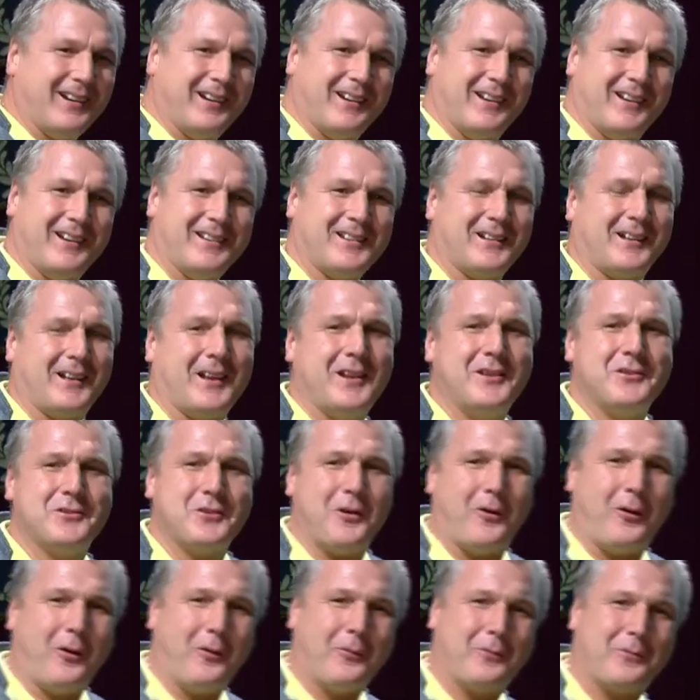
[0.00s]
in the range
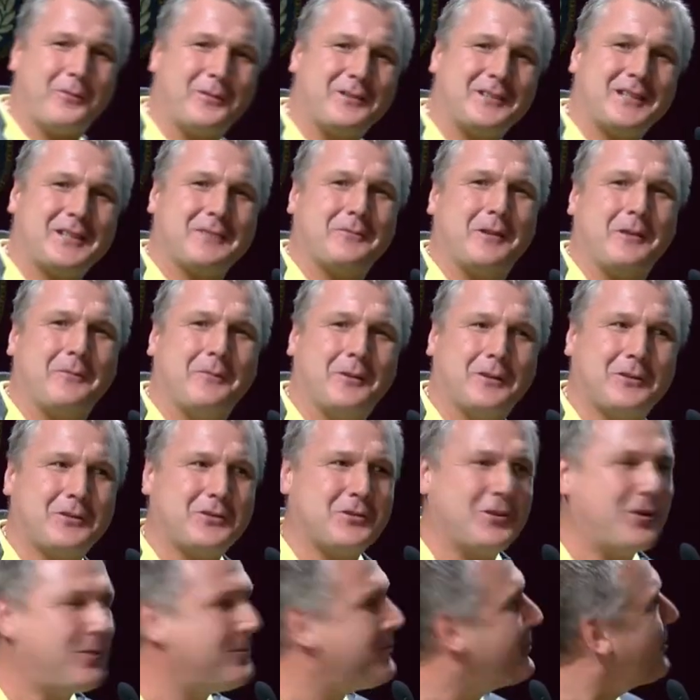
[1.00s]
of this one
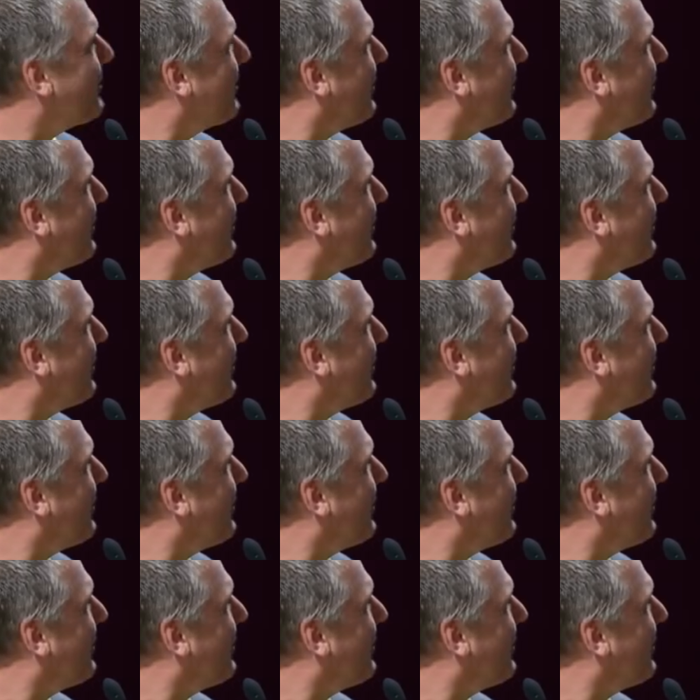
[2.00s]
workshop,